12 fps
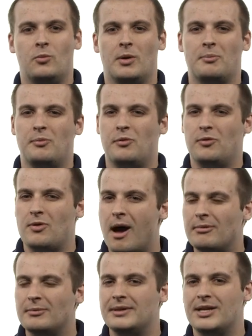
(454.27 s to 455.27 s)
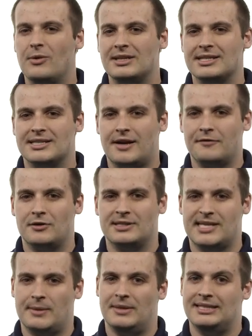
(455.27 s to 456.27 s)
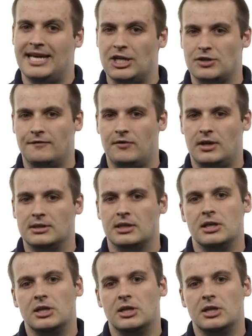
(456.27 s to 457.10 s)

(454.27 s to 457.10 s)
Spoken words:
we're probably going to suffer a segmentation fault.